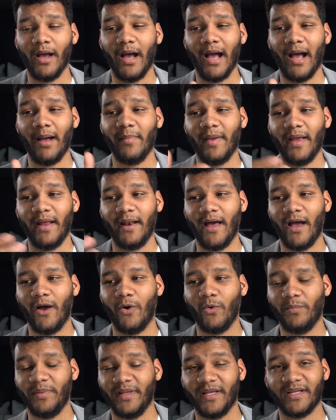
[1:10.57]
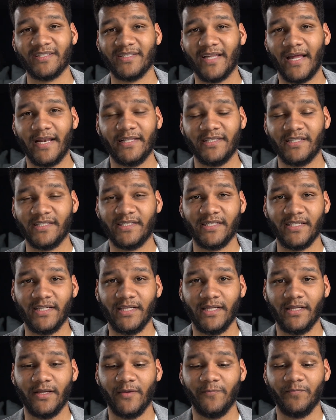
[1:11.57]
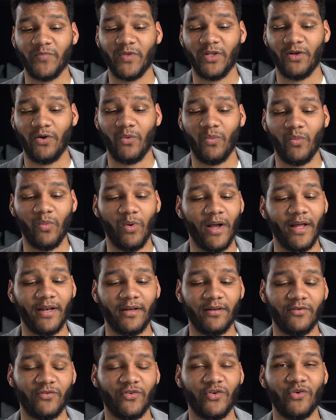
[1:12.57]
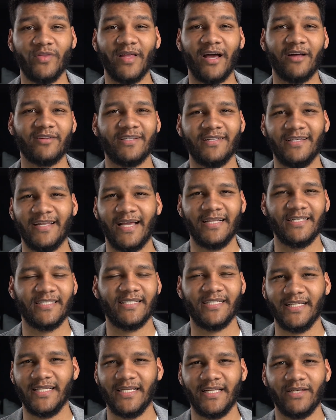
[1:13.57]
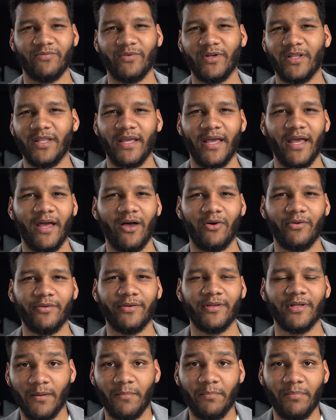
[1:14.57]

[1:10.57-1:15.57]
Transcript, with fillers: um, and I'll be excited to see you know what 2019 really held.